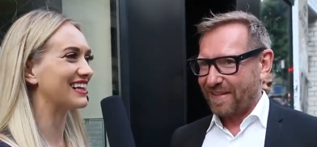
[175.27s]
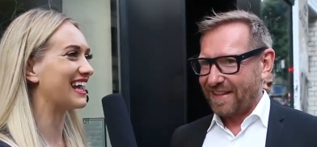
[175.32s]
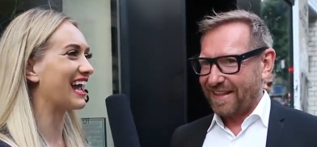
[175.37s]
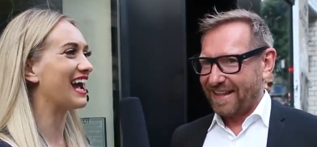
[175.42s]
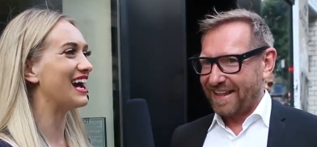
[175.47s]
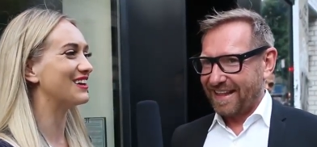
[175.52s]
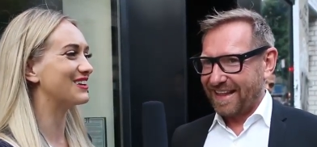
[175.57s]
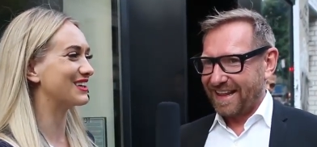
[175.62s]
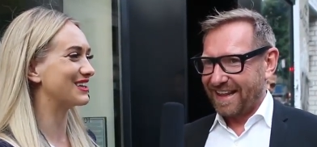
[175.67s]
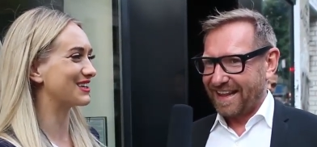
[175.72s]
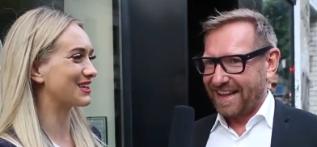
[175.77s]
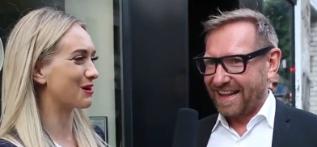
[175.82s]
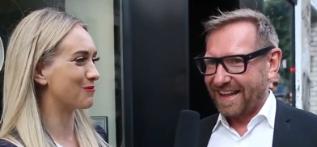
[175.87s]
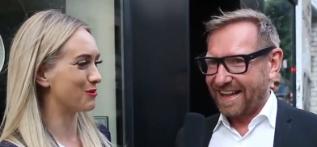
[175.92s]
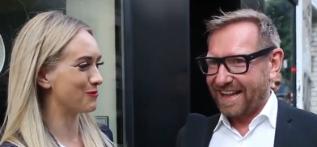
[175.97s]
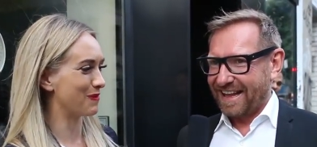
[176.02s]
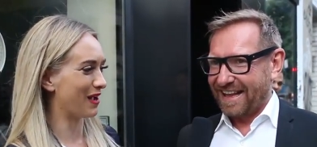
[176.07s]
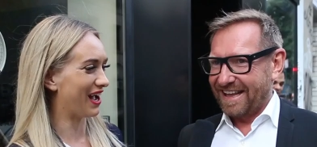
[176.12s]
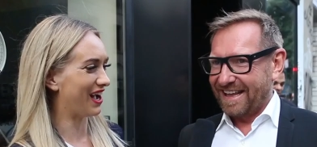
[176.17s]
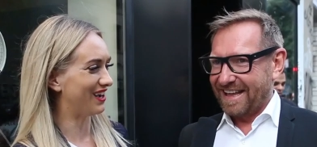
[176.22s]
Speaker 1: Like, how did it come
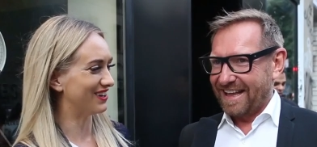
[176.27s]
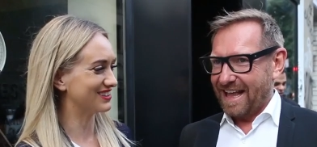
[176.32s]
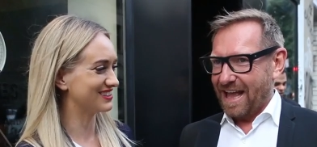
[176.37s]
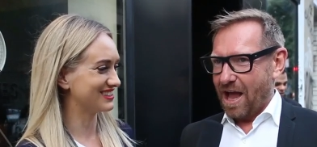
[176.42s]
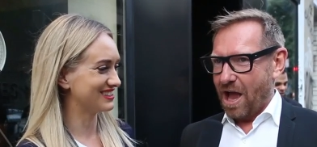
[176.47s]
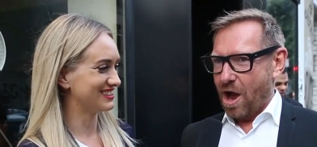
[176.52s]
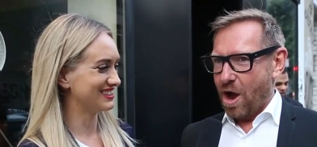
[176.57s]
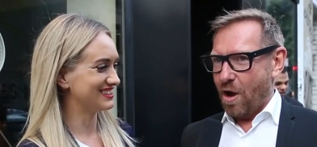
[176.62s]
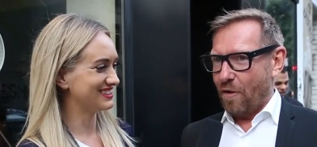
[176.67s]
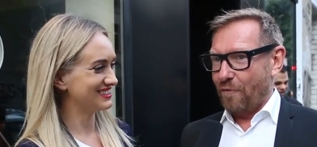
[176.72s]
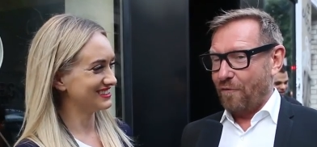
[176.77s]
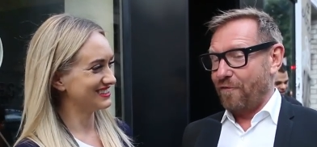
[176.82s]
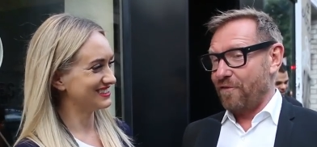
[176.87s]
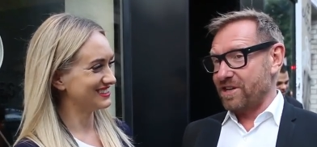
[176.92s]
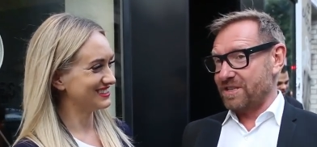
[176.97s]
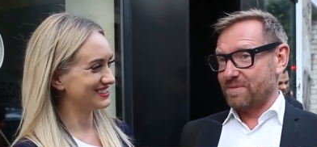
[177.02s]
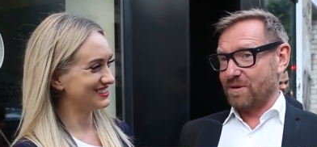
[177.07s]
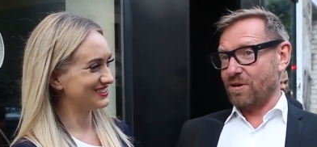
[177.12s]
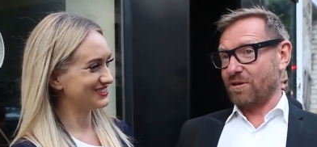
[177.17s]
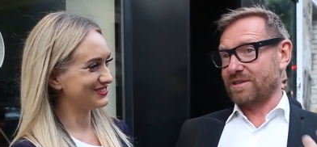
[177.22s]
about?
Speaker 2: Oh,
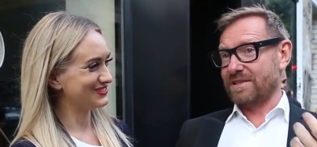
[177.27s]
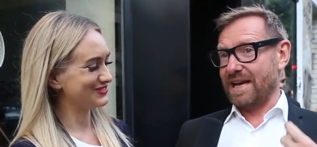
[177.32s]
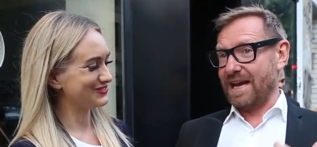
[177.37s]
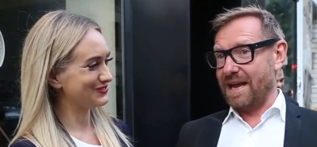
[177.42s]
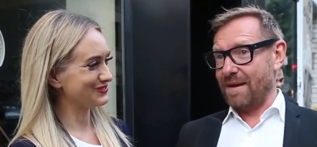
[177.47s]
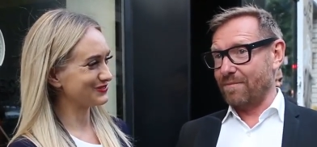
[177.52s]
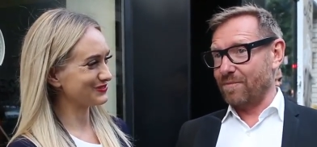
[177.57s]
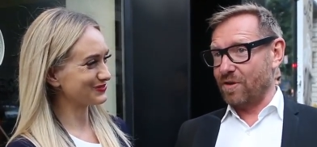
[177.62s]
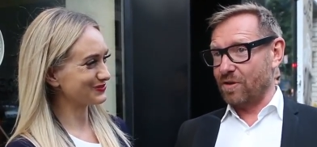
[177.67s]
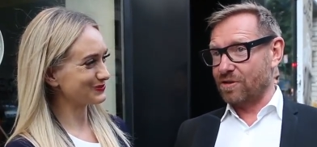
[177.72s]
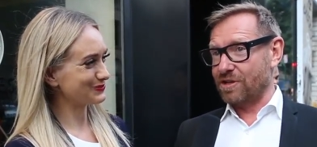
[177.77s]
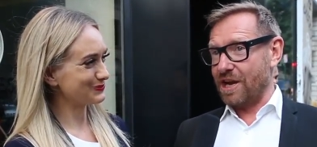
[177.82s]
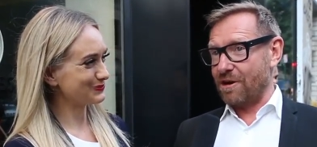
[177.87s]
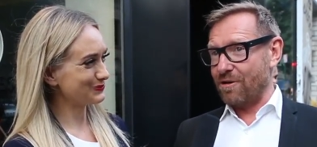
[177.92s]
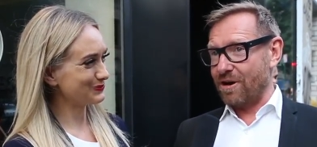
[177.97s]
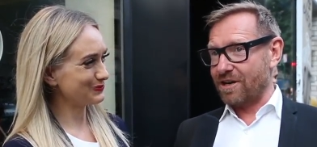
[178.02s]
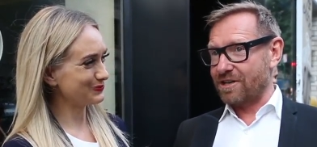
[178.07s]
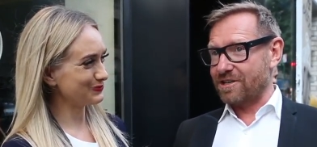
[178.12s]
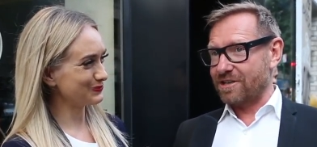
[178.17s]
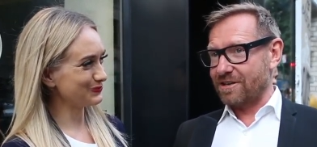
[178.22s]
first because I am the
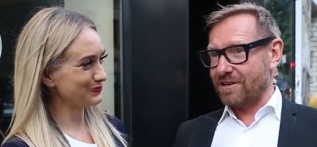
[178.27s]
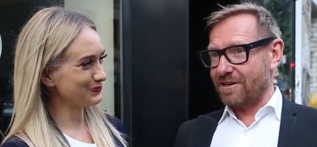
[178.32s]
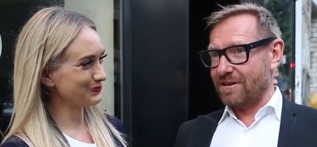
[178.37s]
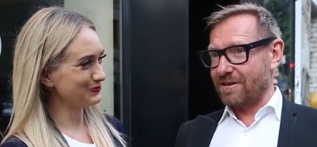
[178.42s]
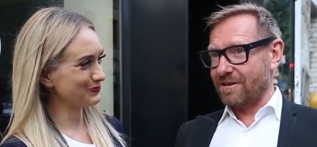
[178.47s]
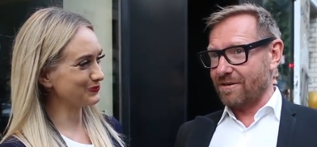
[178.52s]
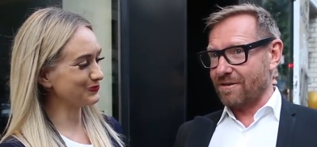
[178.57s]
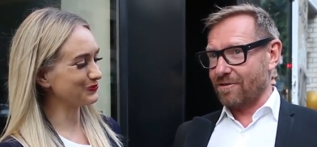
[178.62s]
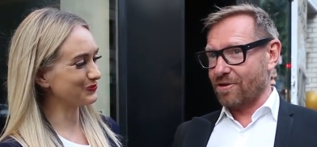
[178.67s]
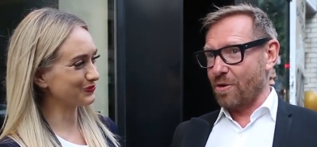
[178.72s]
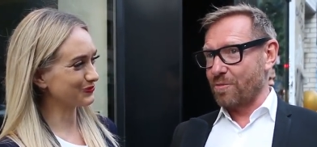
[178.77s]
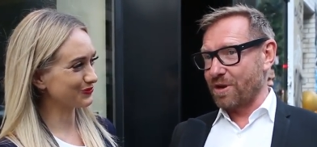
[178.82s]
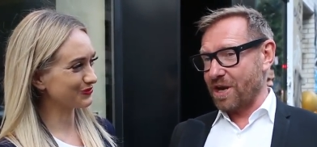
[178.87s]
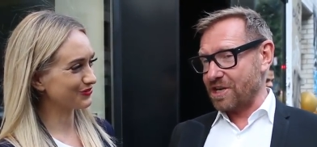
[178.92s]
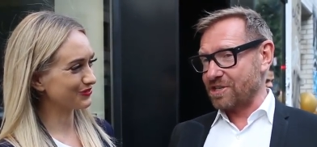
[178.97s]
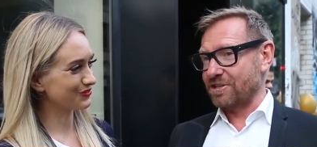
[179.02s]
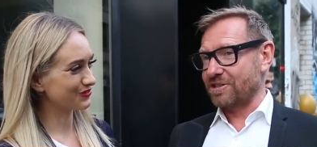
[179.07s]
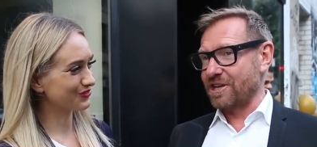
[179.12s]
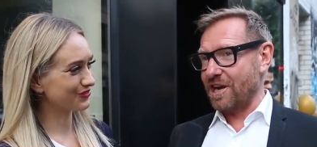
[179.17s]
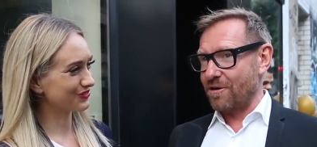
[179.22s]
director, uh,
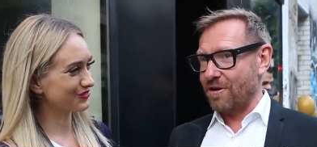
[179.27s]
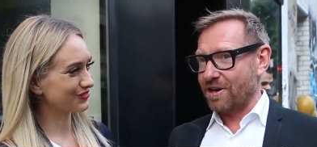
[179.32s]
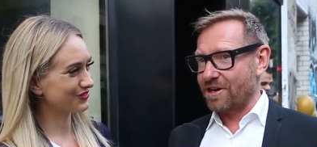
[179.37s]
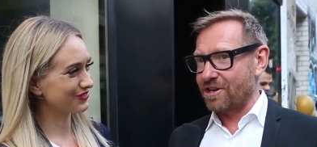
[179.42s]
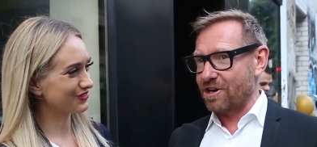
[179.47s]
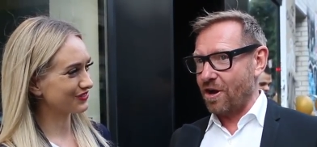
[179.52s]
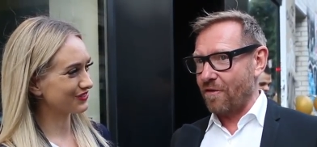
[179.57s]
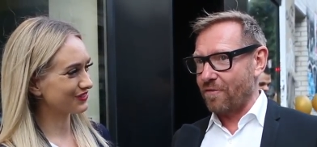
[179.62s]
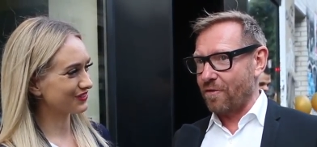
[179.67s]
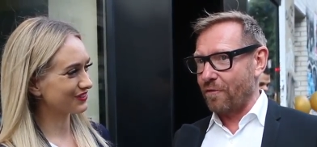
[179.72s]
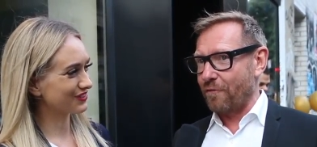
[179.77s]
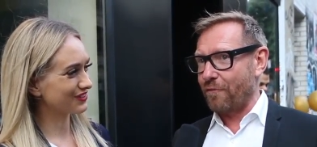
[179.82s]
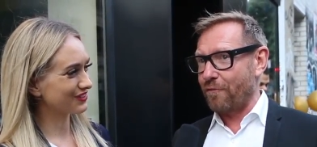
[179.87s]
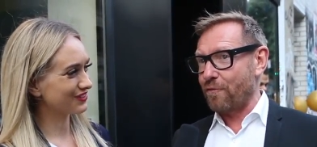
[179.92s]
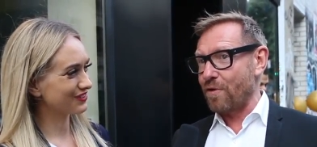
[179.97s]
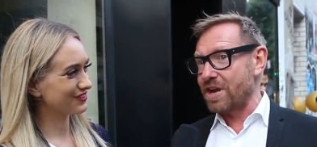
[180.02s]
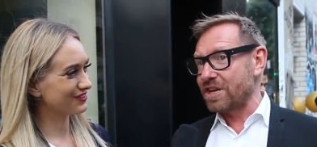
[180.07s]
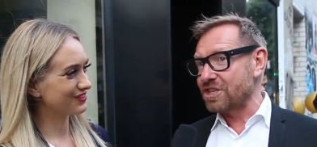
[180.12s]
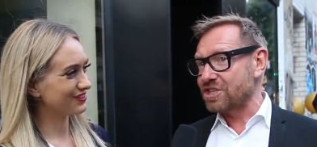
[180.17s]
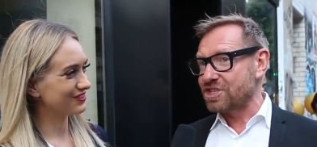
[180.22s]
communication director of the
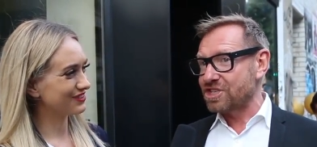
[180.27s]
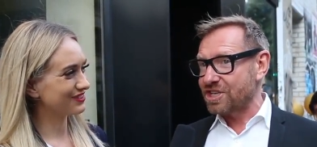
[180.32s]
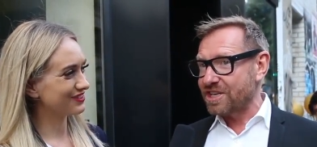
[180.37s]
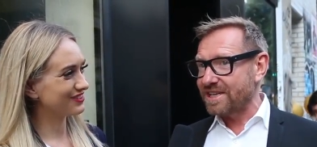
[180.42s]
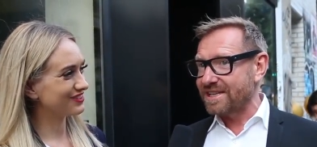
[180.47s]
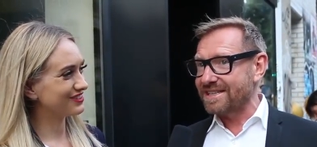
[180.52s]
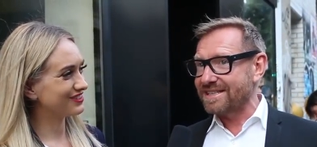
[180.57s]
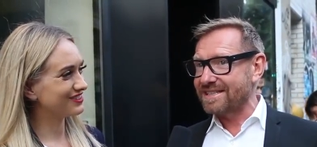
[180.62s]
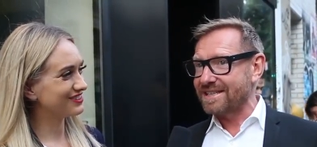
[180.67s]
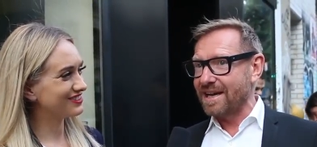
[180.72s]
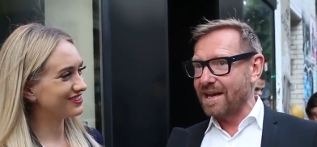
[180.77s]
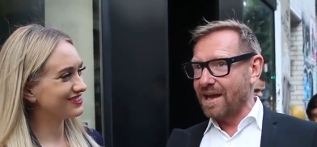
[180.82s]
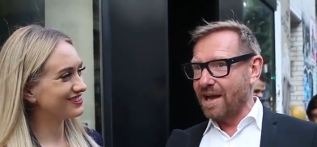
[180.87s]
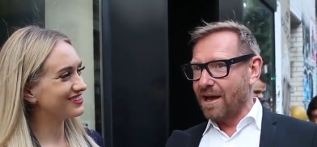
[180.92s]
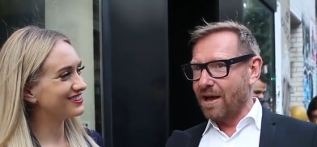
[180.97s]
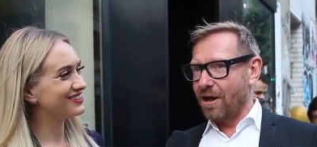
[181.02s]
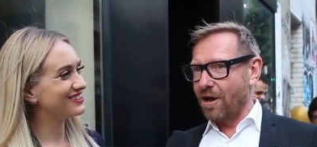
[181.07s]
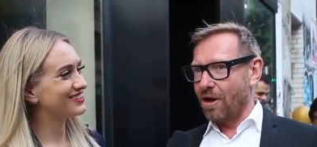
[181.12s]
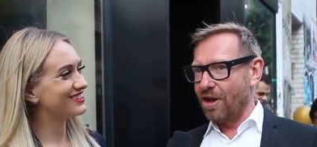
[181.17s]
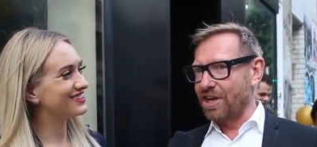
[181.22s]
French Cheese
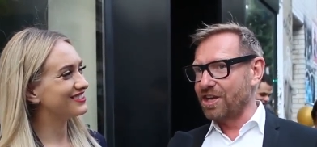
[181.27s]
uh,